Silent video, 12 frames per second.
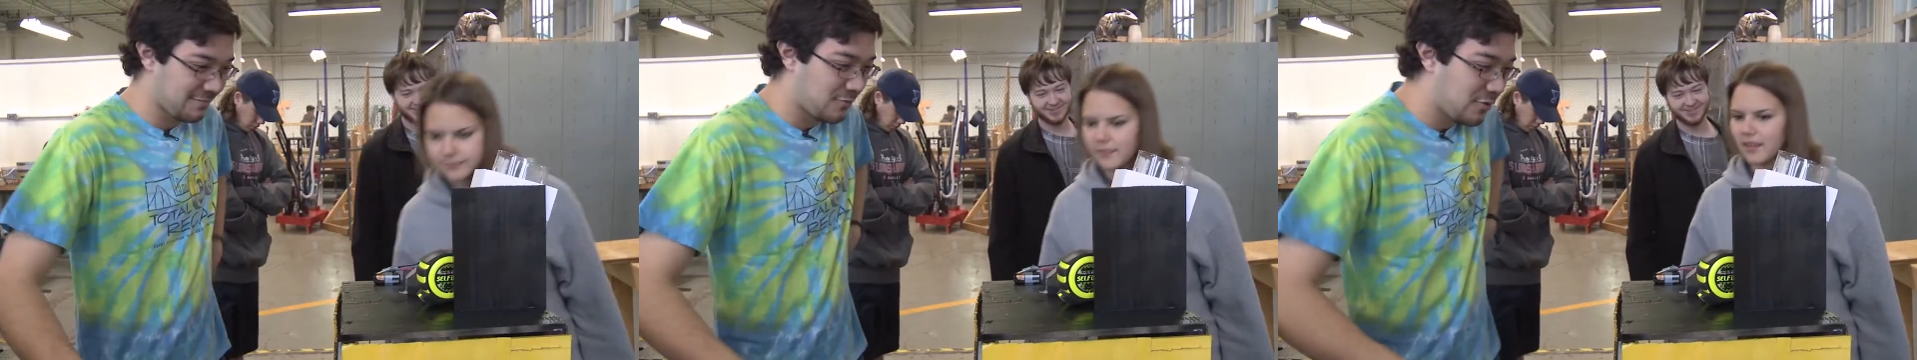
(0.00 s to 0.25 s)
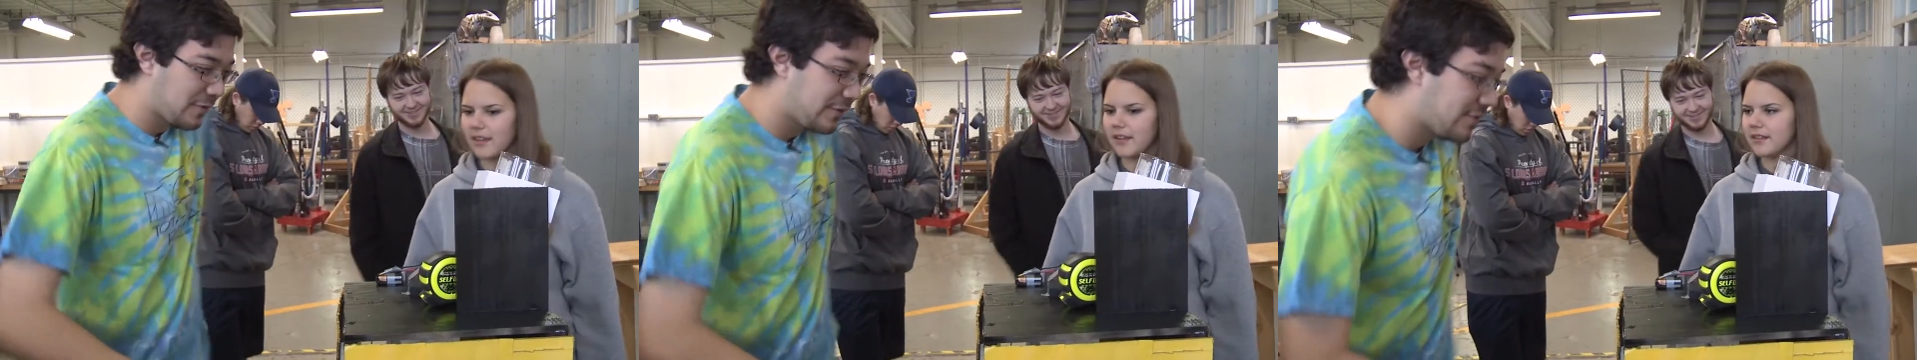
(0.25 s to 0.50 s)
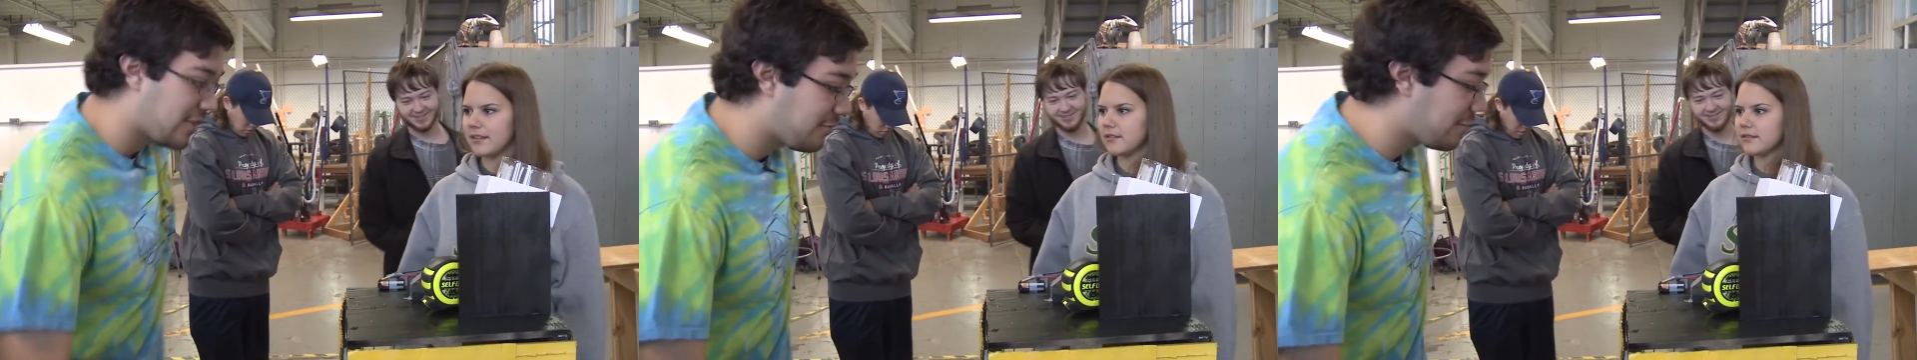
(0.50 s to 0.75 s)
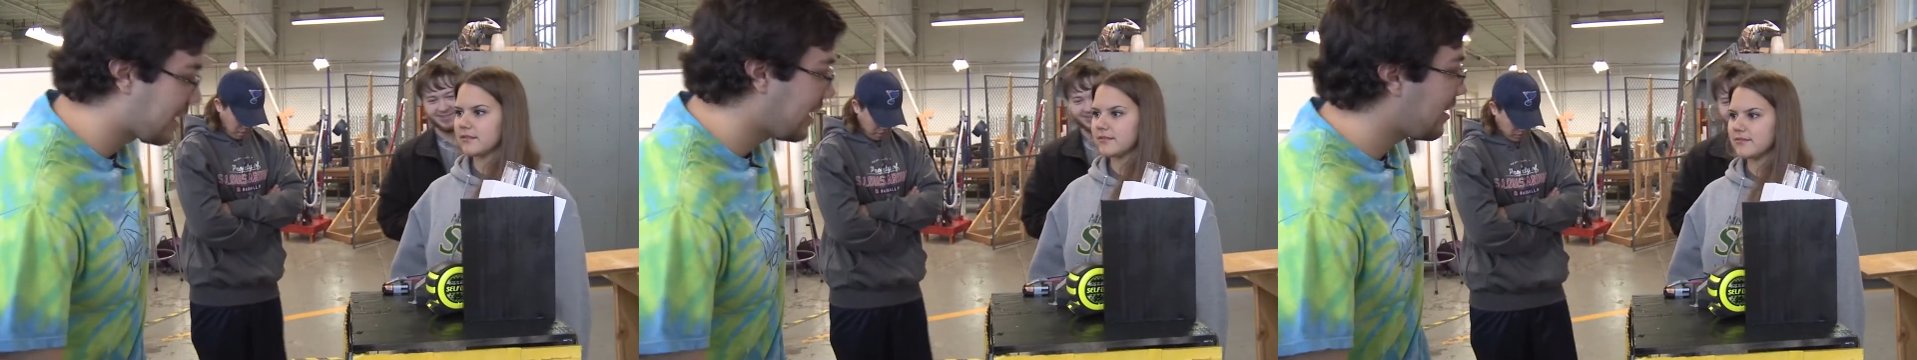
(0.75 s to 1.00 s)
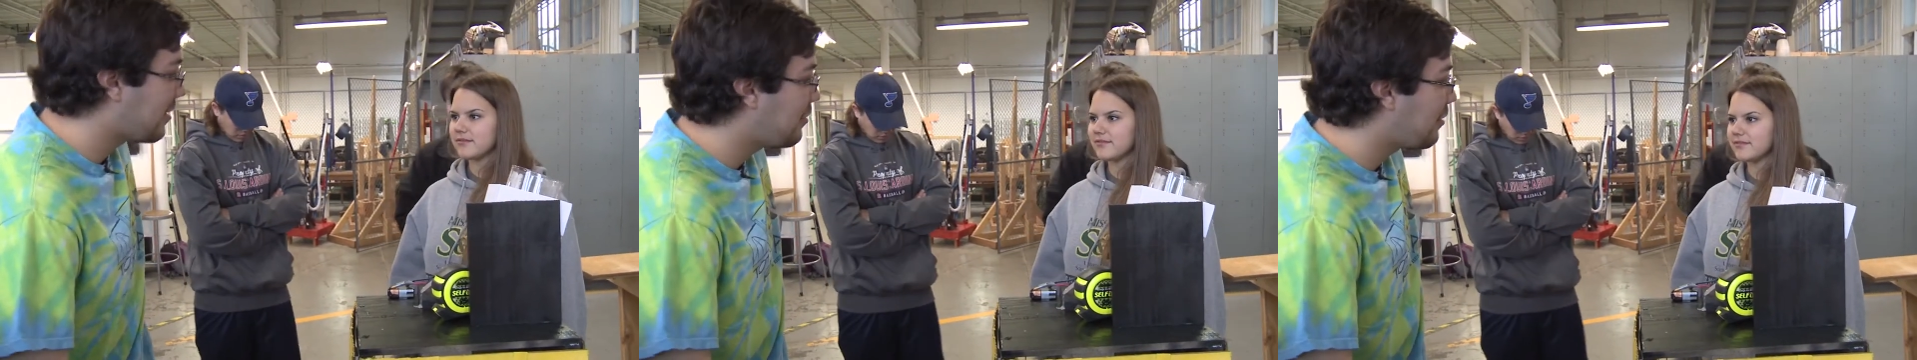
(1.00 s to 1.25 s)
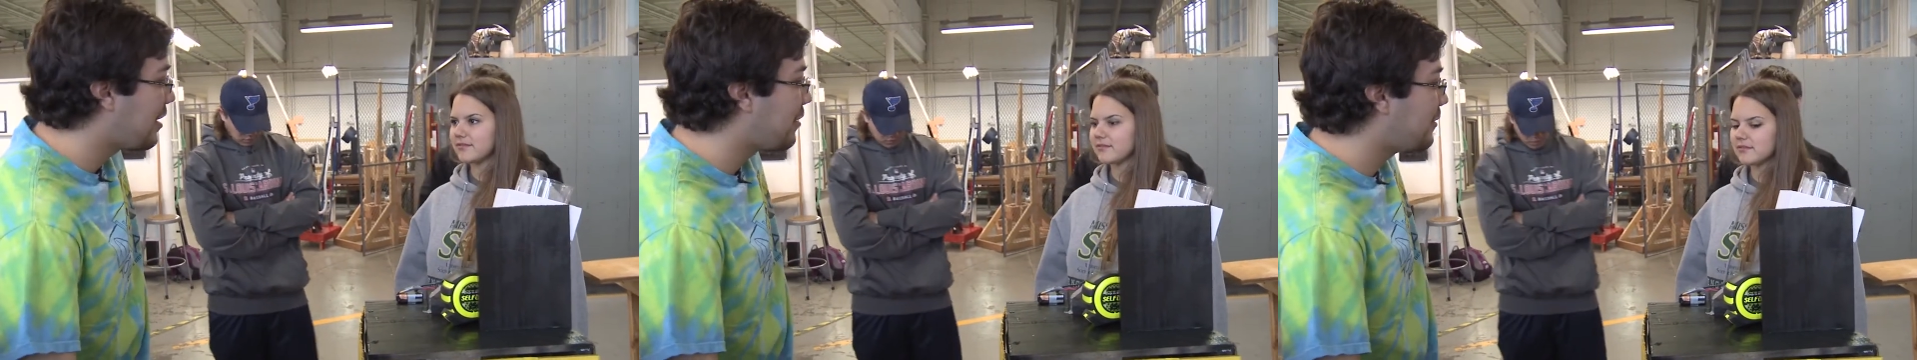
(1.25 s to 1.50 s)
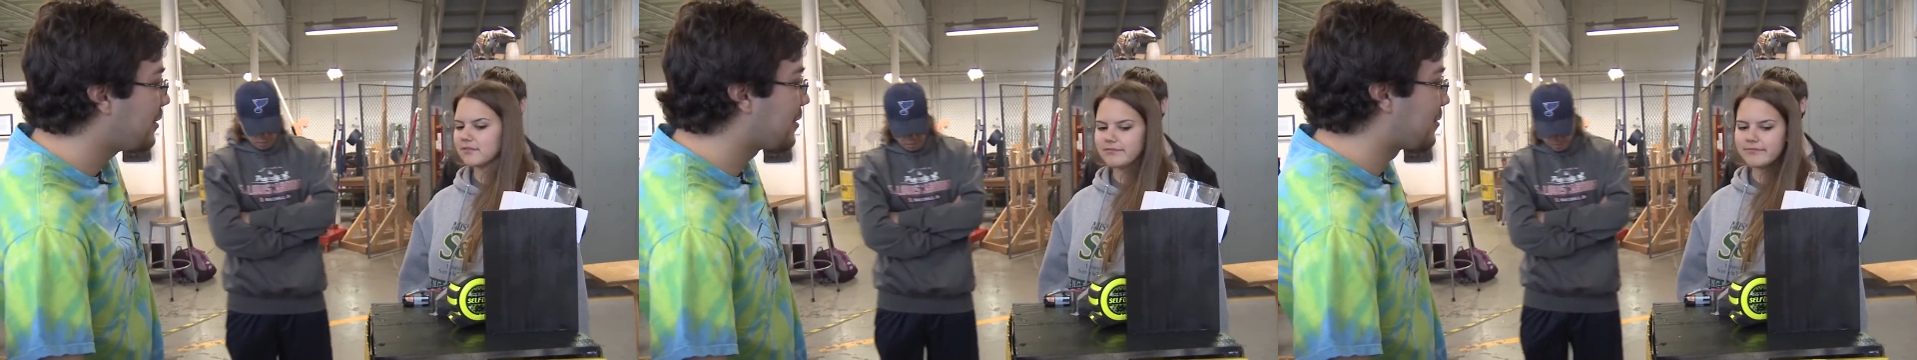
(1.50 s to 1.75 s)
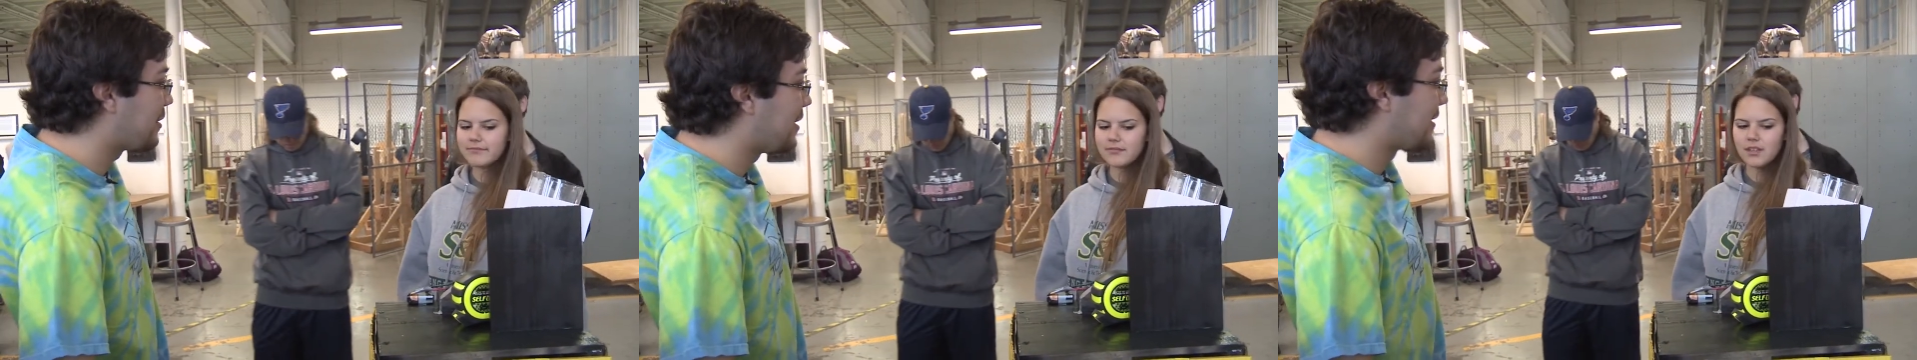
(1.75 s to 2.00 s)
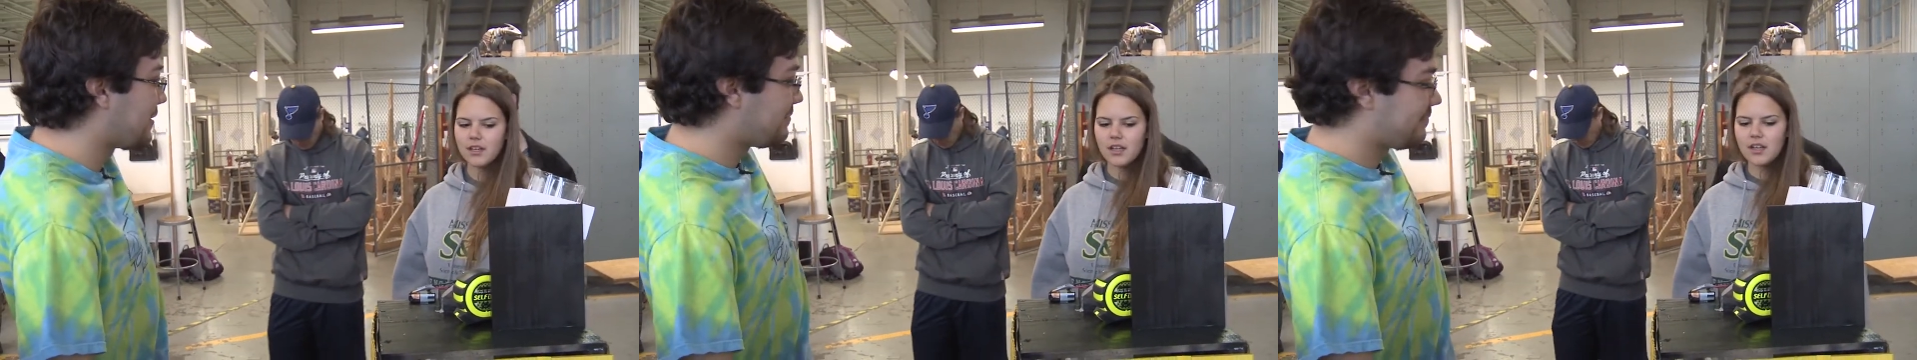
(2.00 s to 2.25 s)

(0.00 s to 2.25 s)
Speaker 1: Murphy's Law, what can go wrong will go wrong.